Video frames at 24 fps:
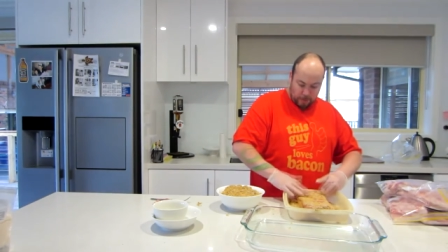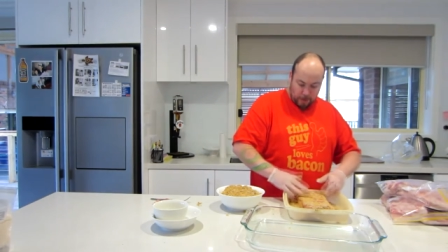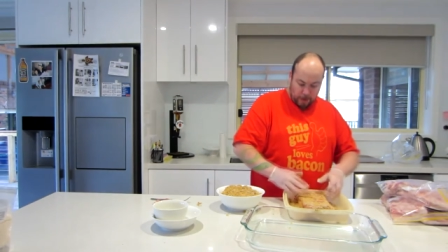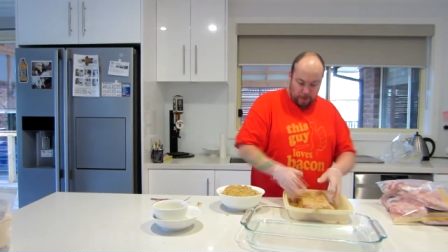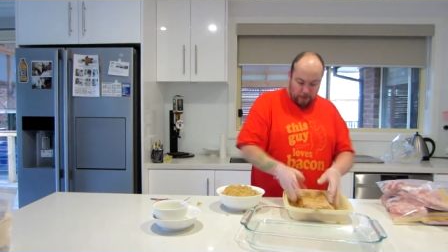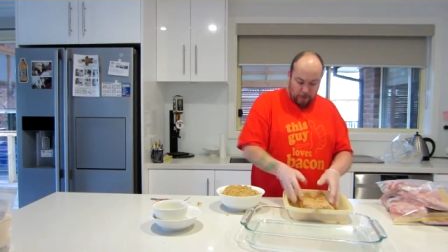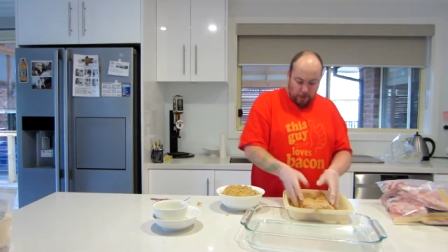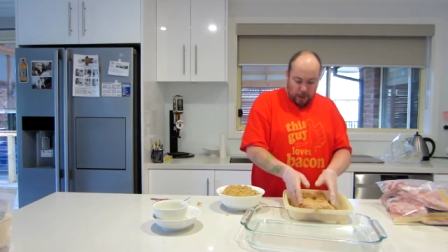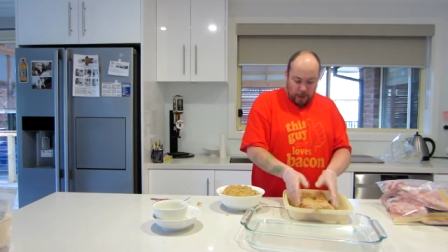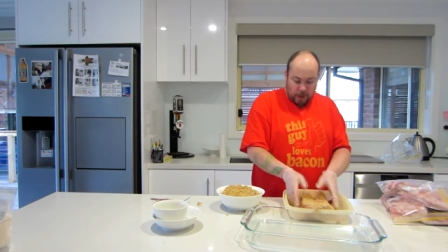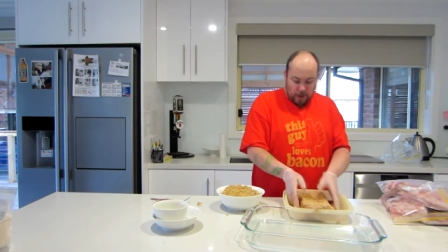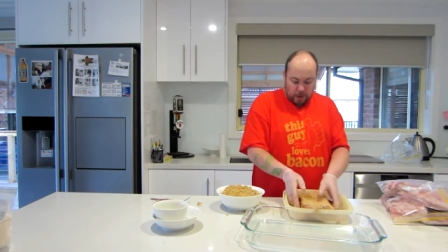the
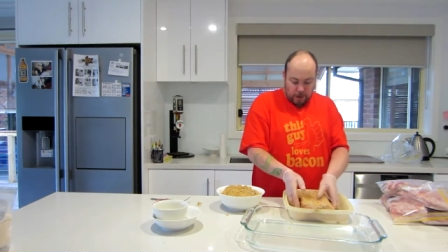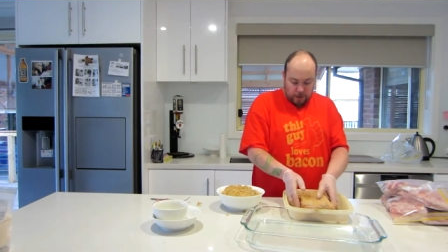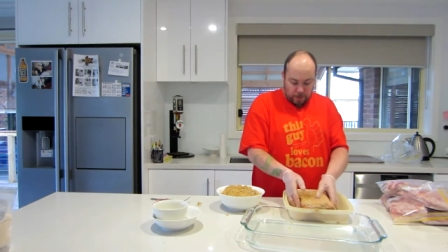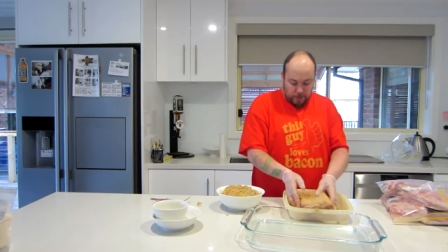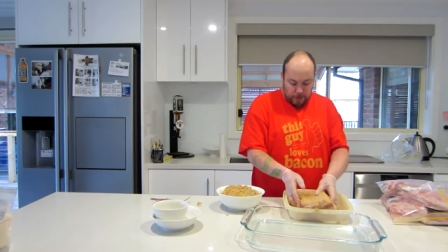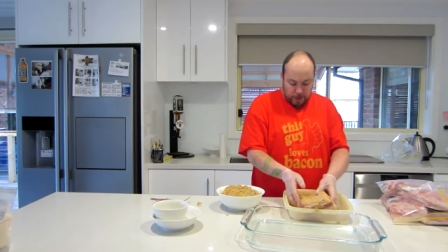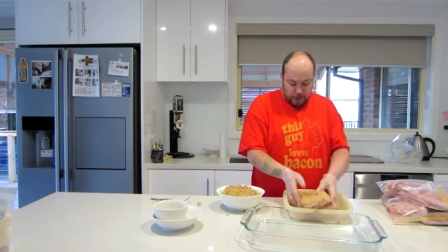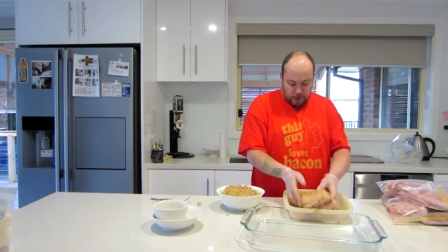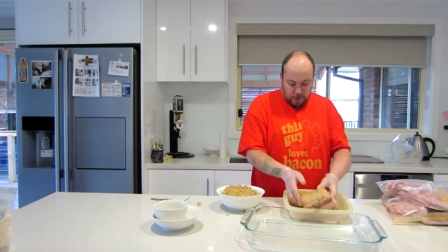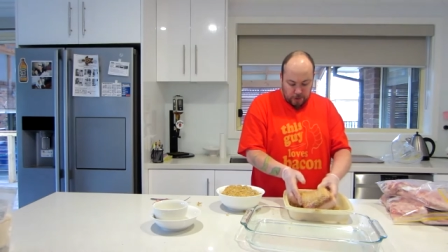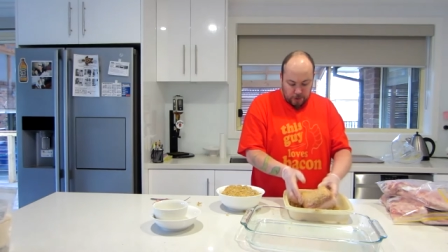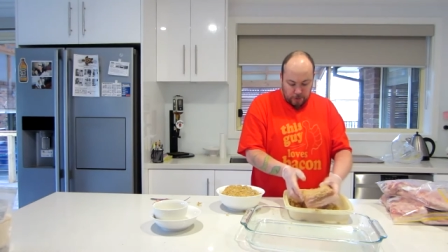people that I
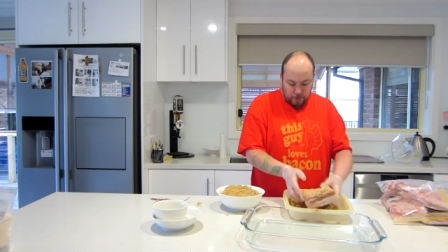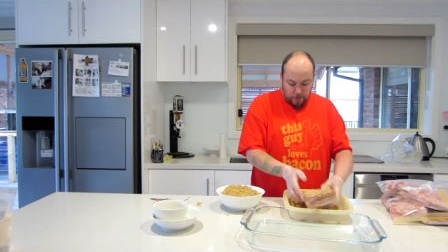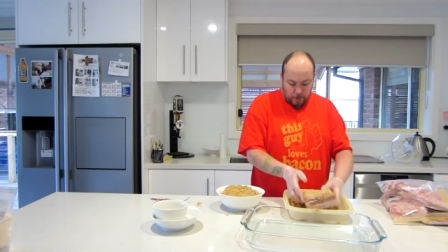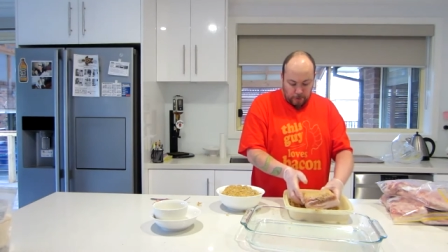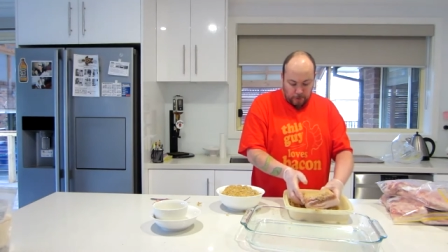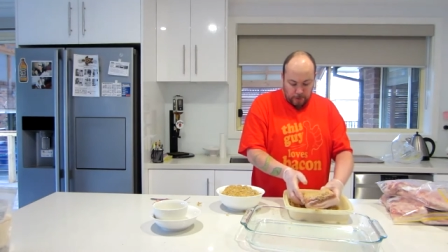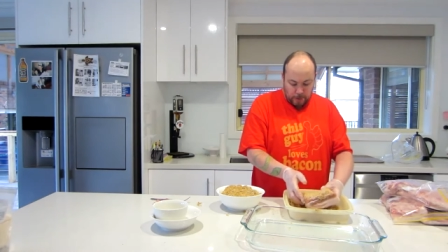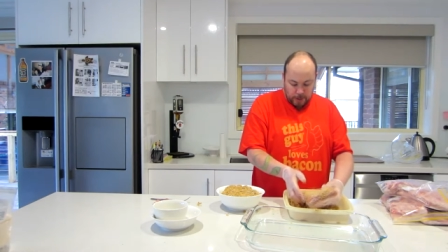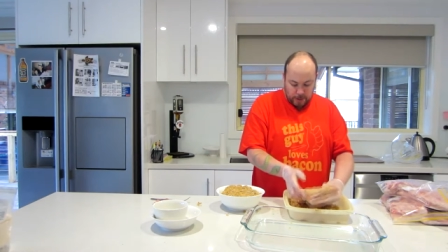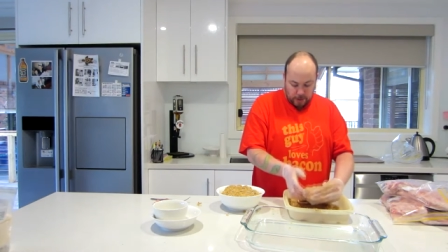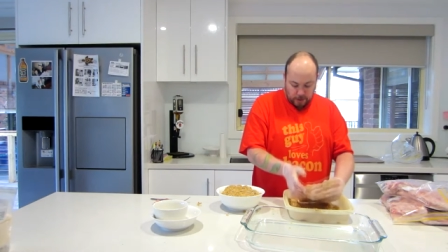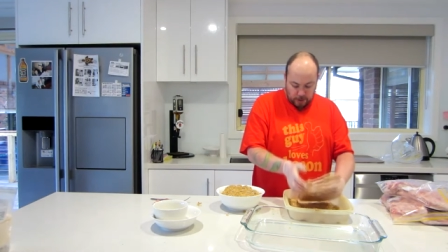speak to,
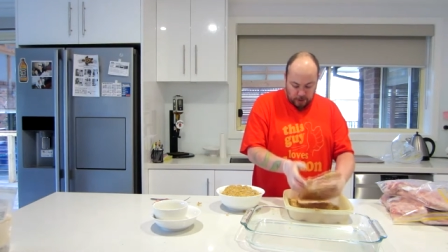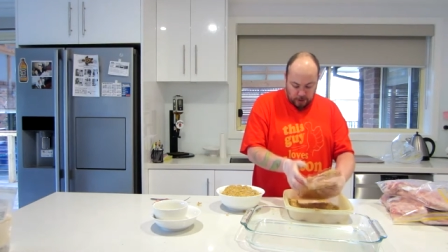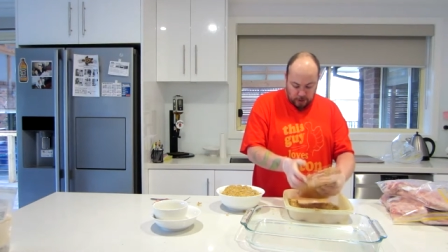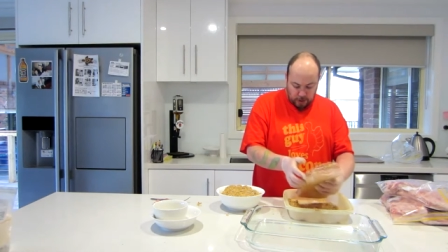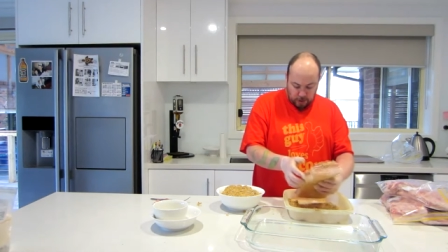probably not